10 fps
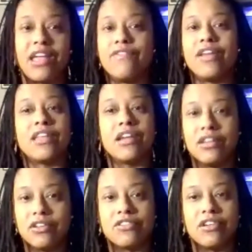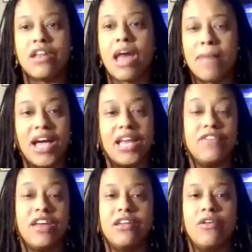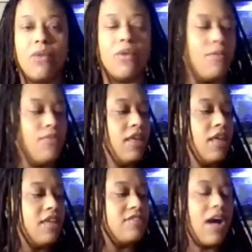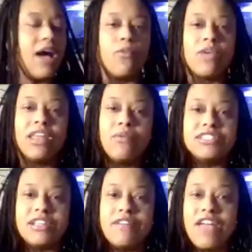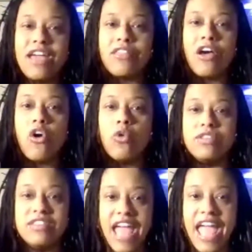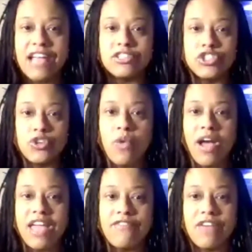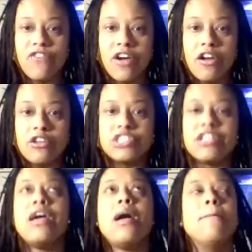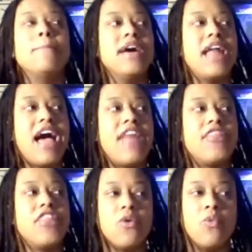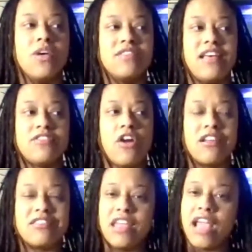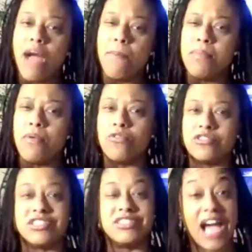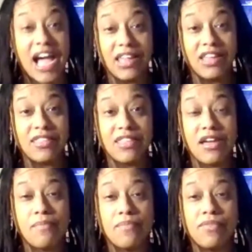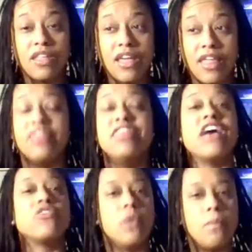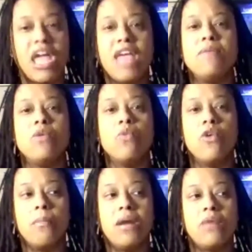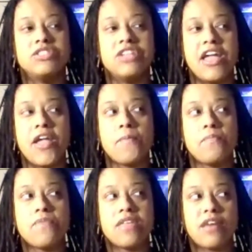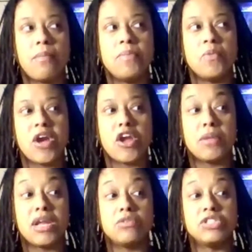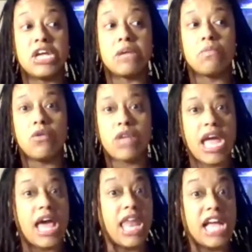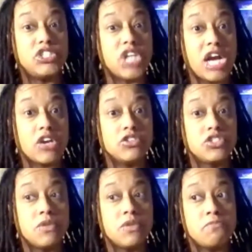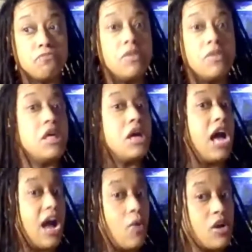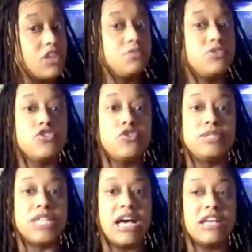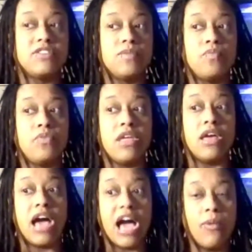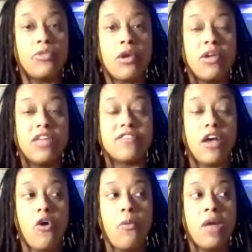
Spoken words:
If I think it looks good, I buy it. If I don't, I won't. So I really wasn't a fan of the whole dad shoe wave at first, but I think once I started seeing how people were styling them, that's what made me want them. I was like, I saw people wearing them and I was like, okay, I like joggers. I wear some tube socks. I would throw these on.